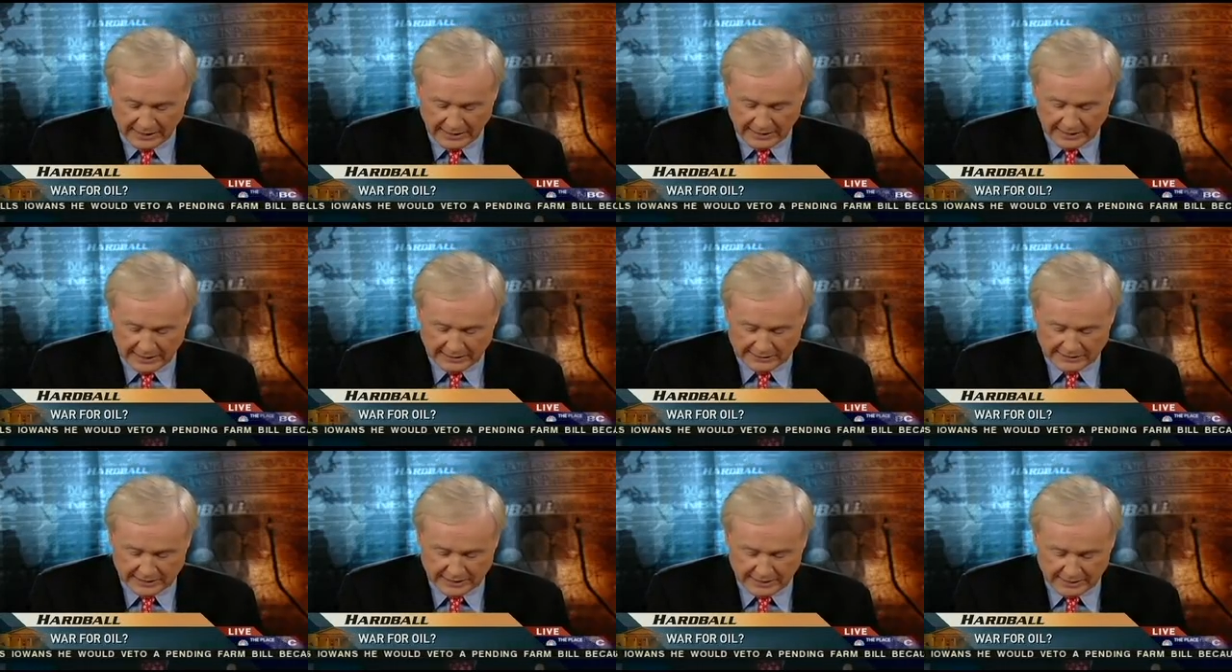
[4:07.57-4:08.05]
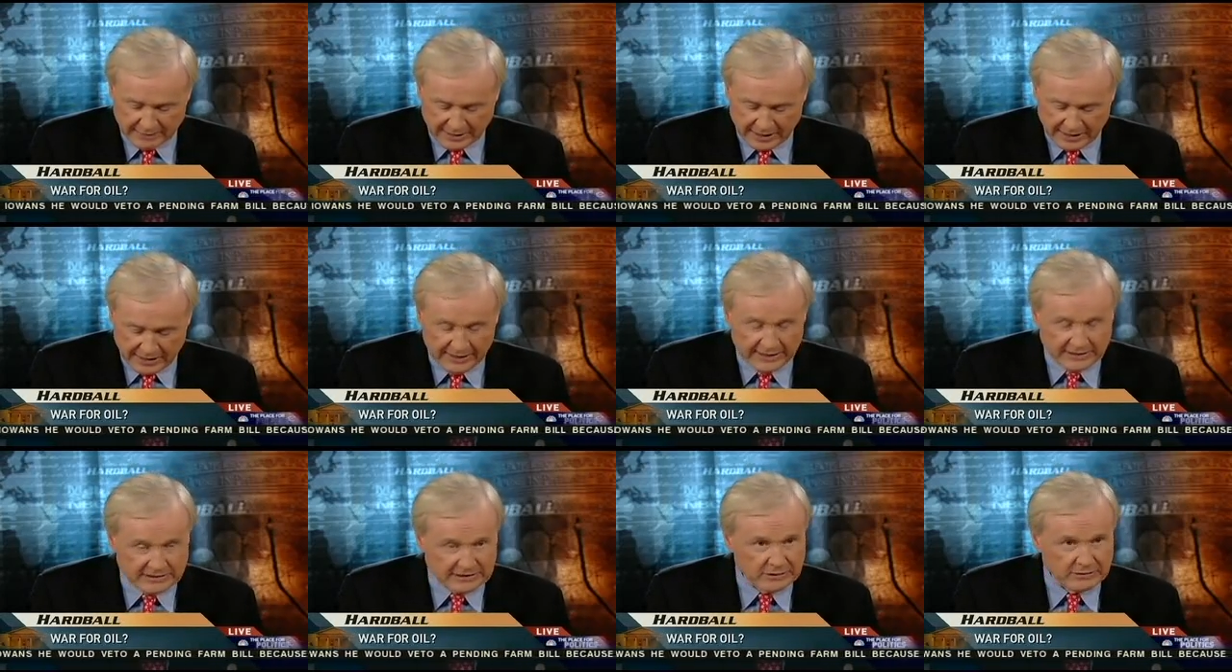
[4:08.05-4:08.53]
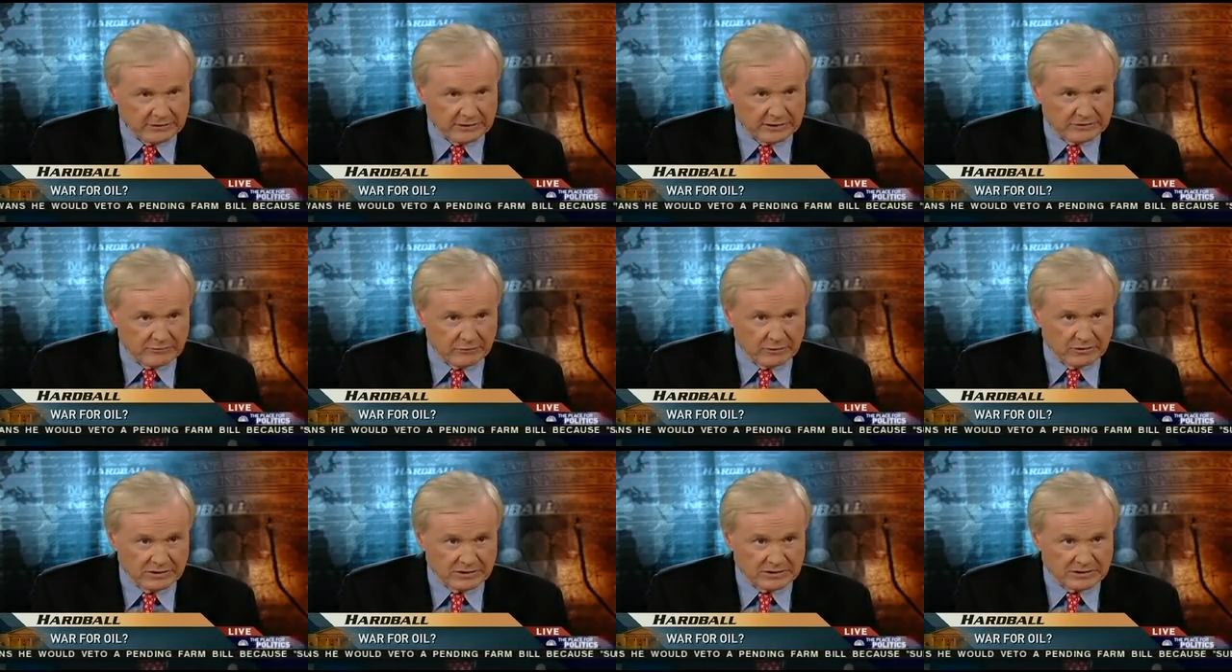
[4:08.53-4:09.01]
He
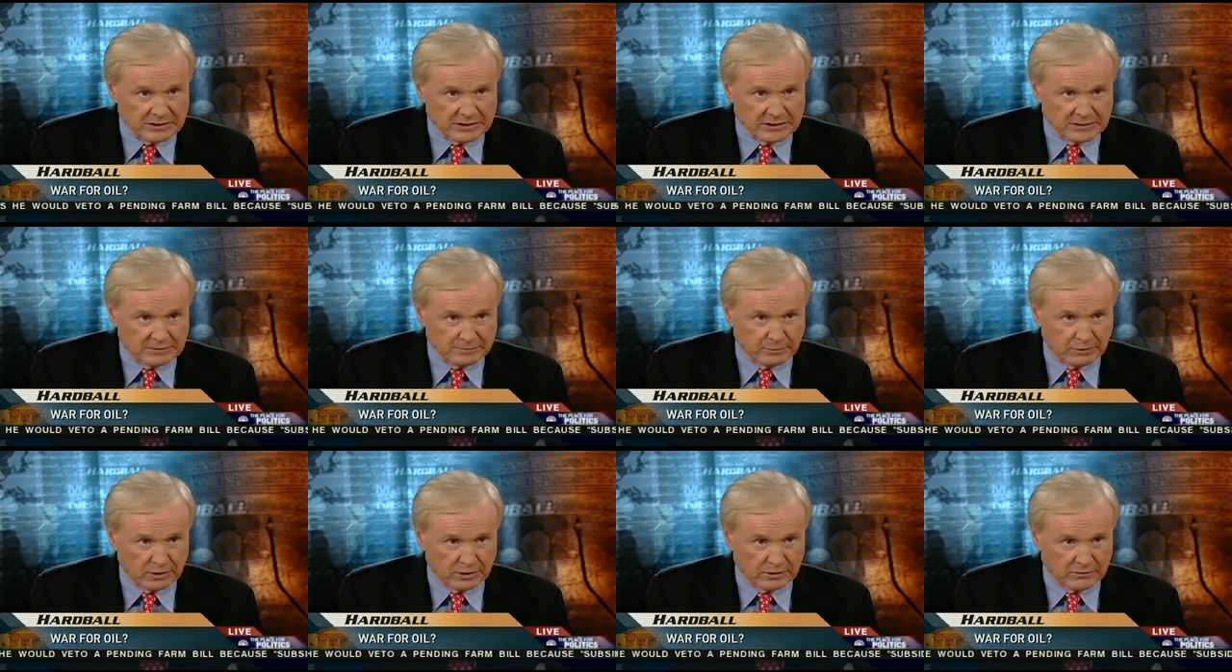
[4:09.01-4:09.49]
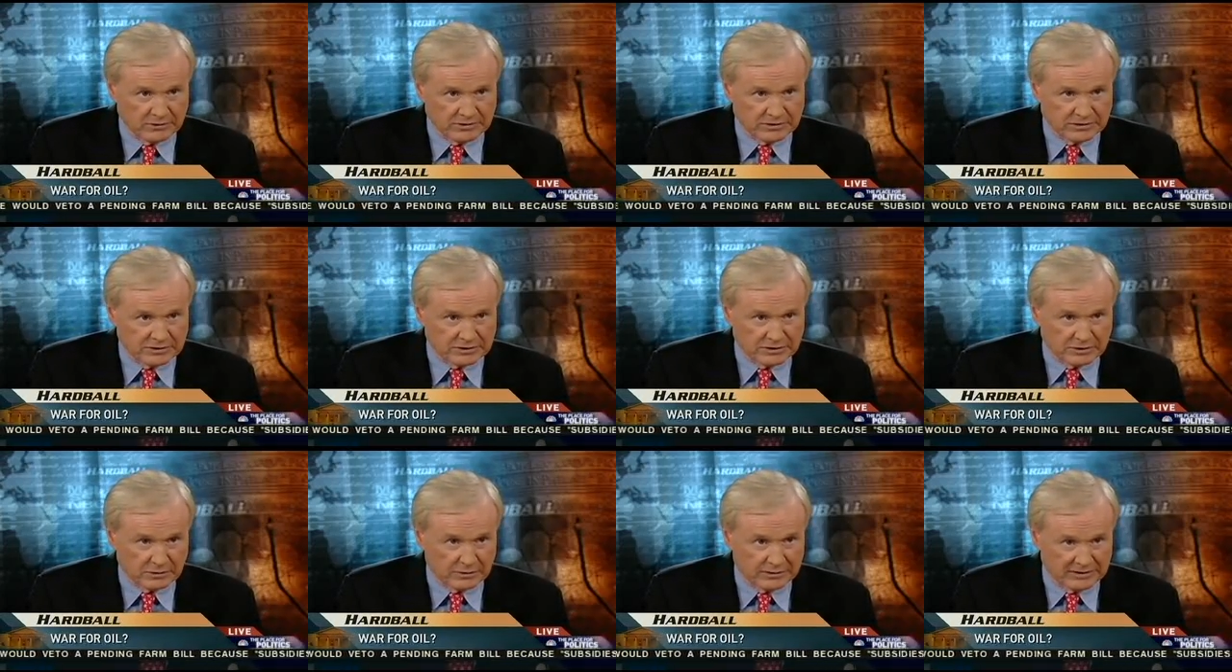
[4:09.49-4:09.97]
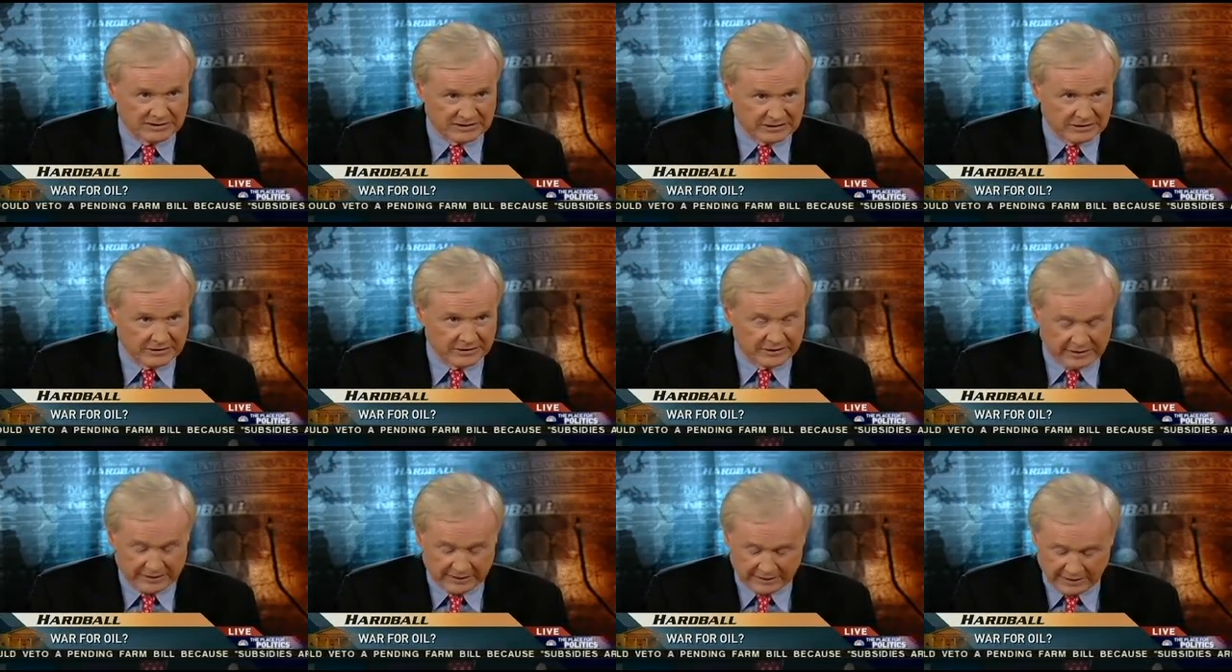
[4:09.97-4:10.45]
wrote this in his book, which has sold a
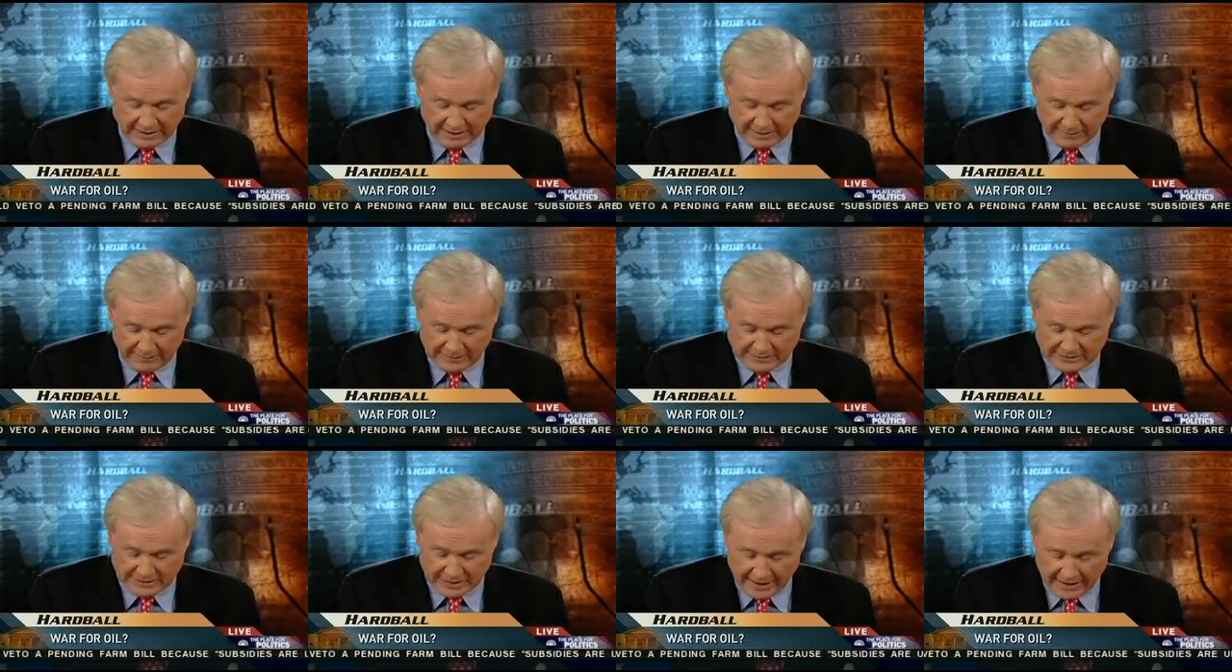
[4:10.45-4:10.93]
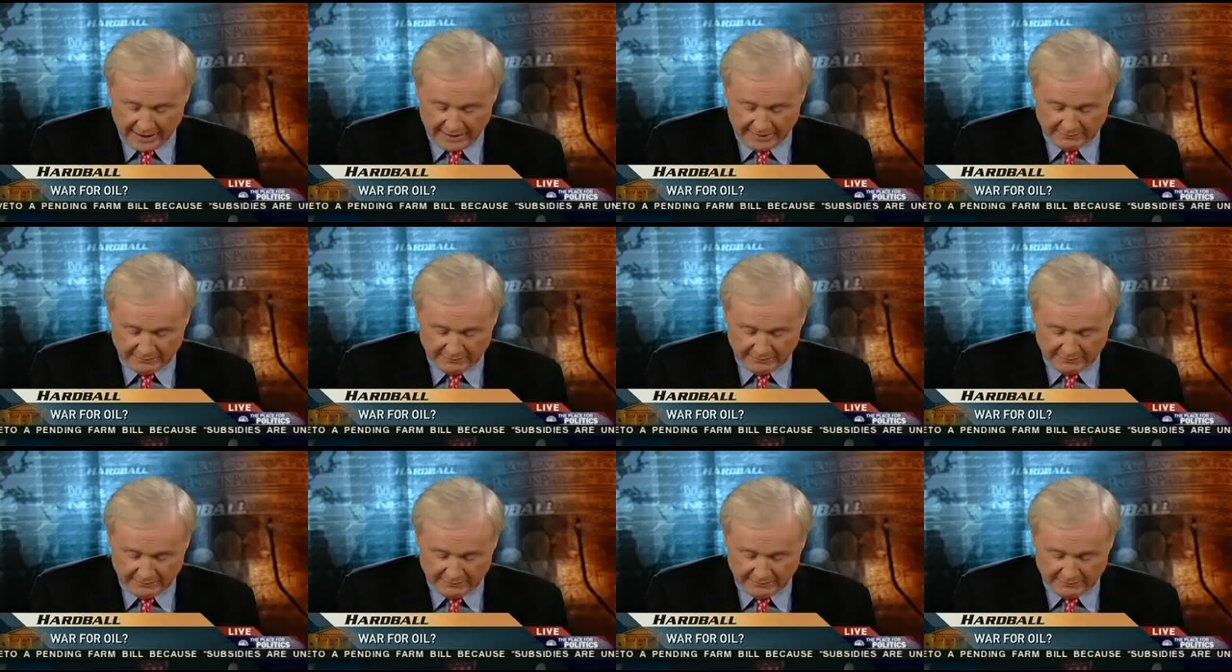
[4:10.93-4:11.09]
zillion copies. I am